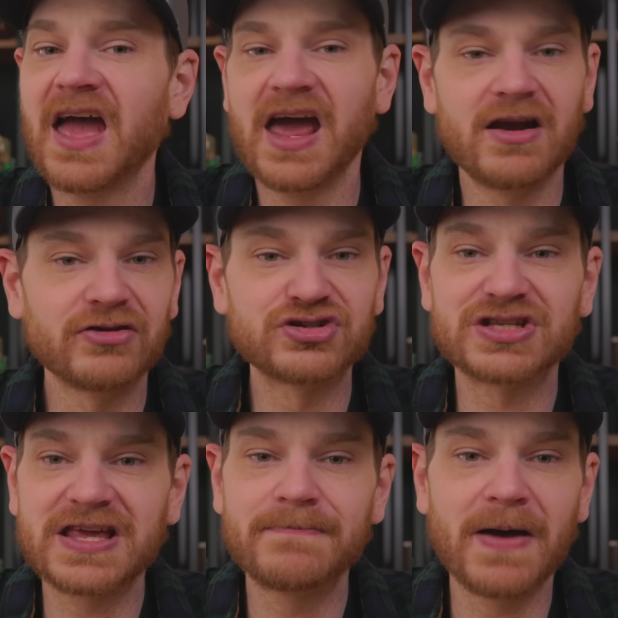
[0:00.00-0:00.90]
and it'll
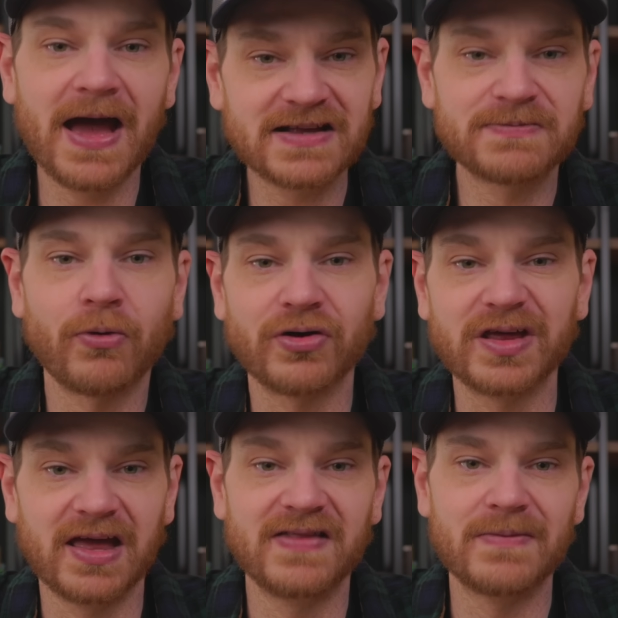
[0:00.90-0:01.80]
just keep
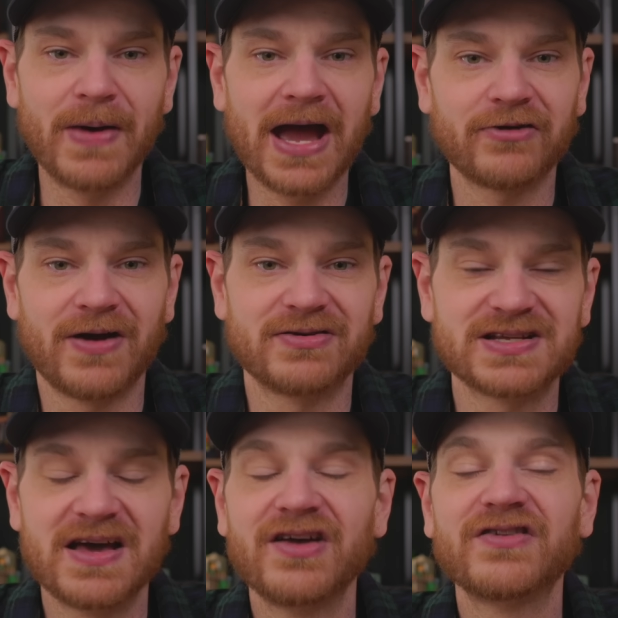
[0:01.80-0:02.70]
exporting in the background.
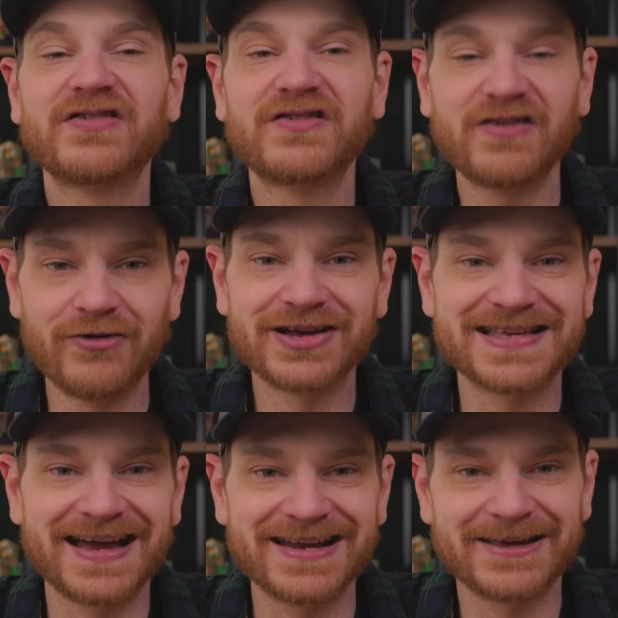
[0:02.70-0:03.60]
So
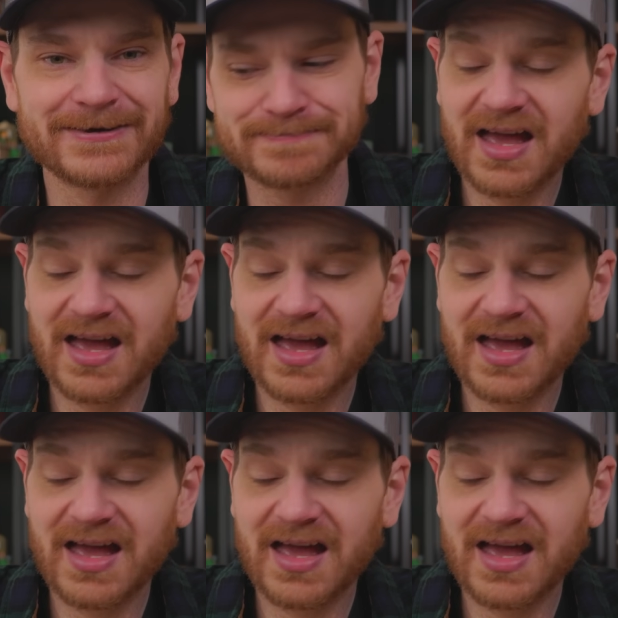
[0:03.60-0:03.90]
exciting.